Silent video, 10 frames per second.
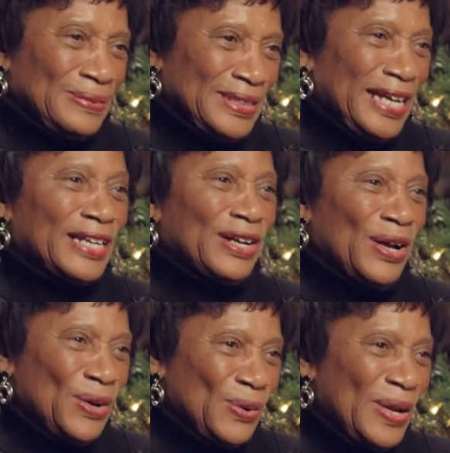Let
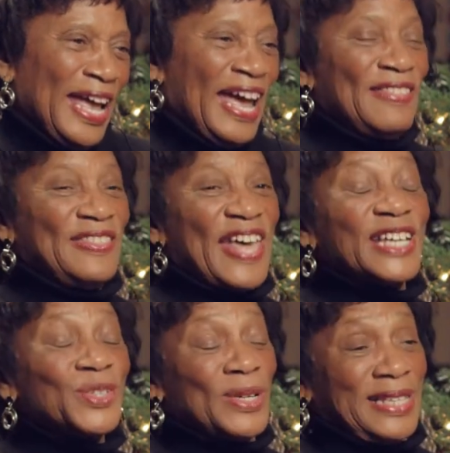go. And
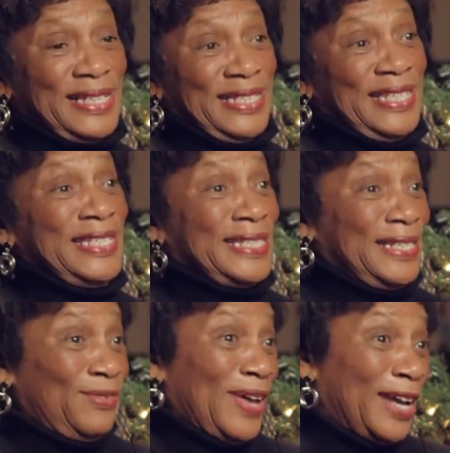that's what the
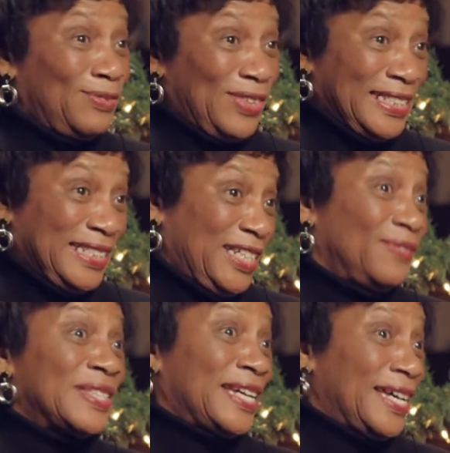season of Advent
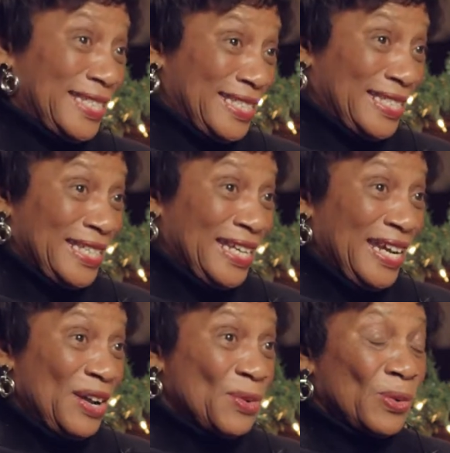gives us,
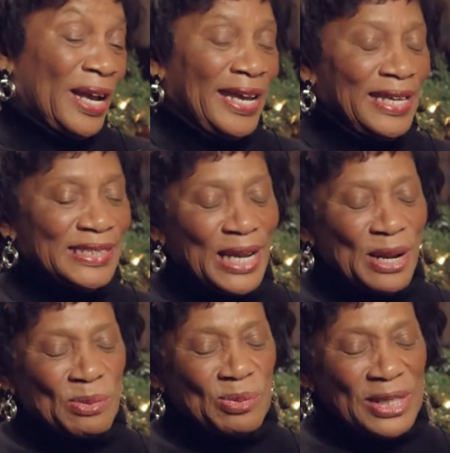right?
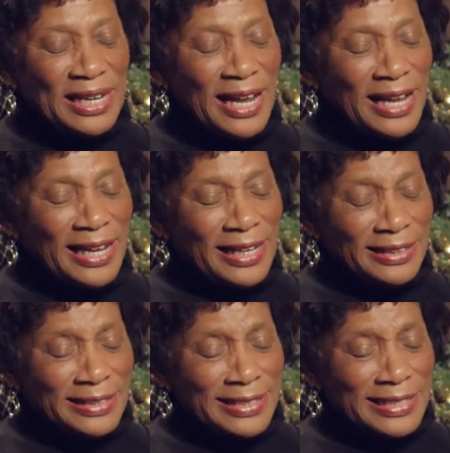
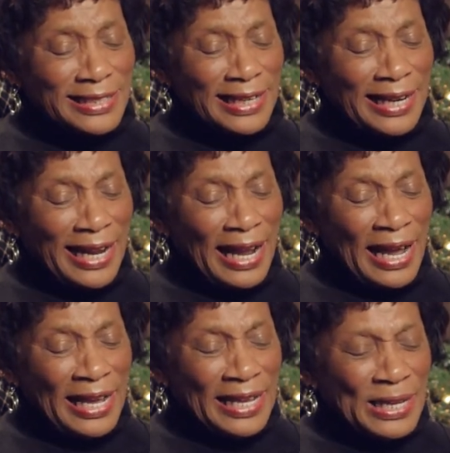Because
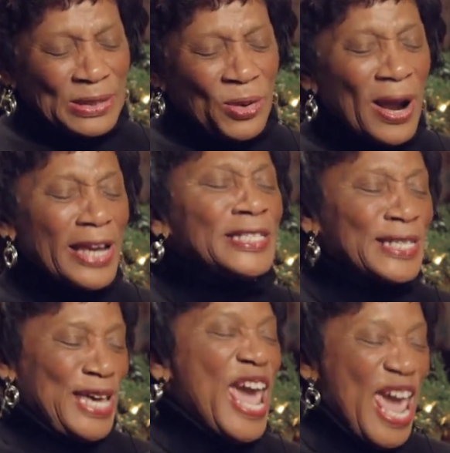
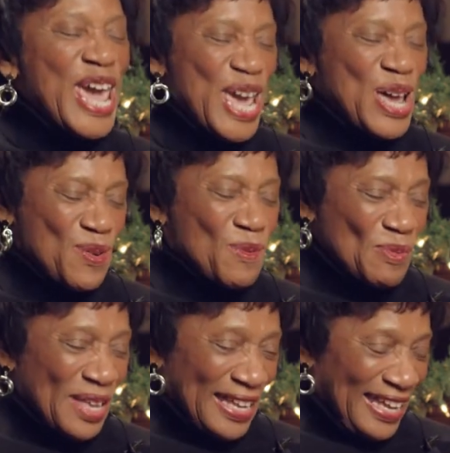Christ
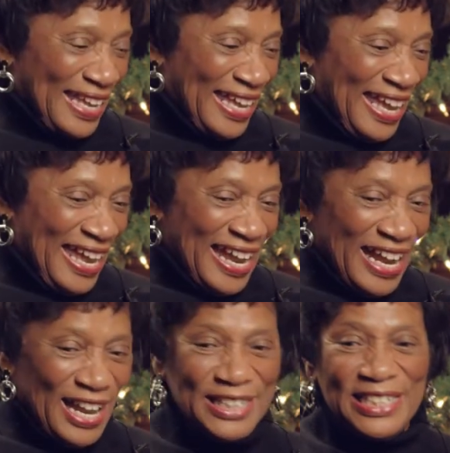came
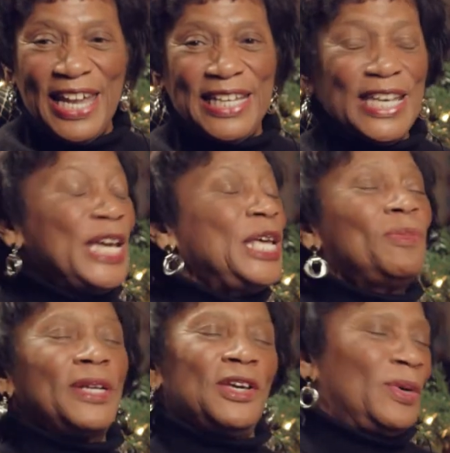unlike
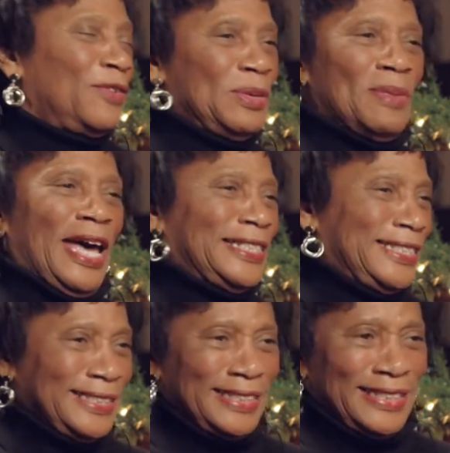anybody would have
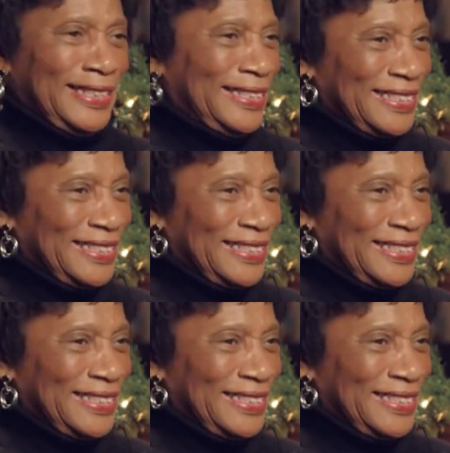imagined.